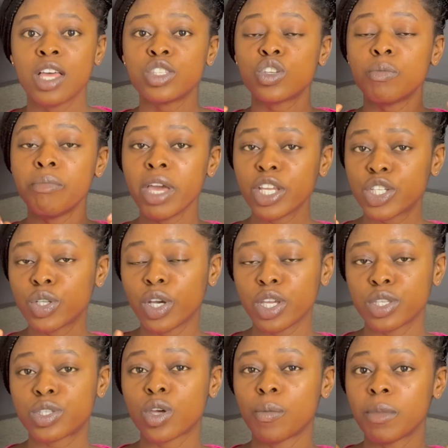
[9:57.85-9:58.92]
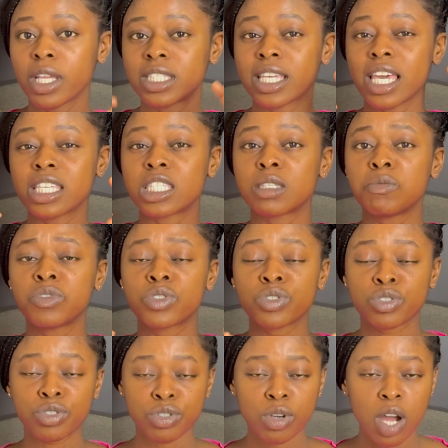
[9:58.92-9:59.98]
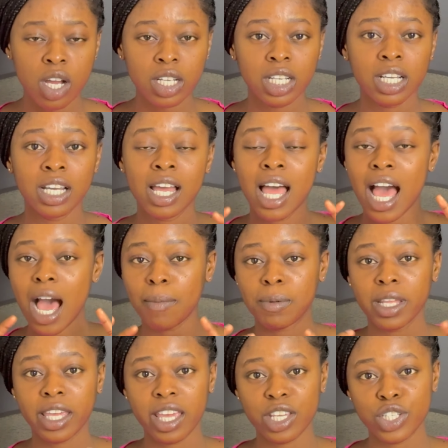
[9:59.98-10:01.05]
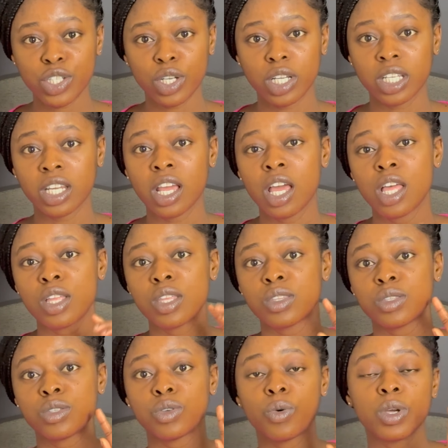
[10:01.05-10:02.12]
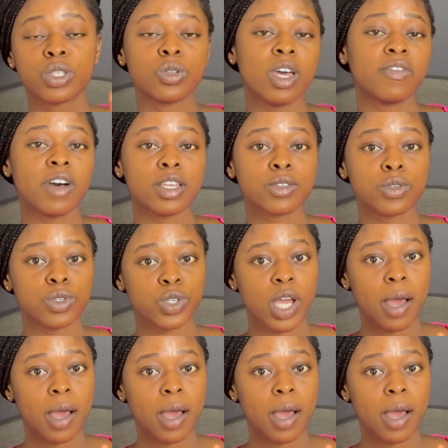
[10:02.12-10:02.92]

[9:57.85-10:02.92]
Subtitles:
So make sure you submit a strong application to whatever schools you're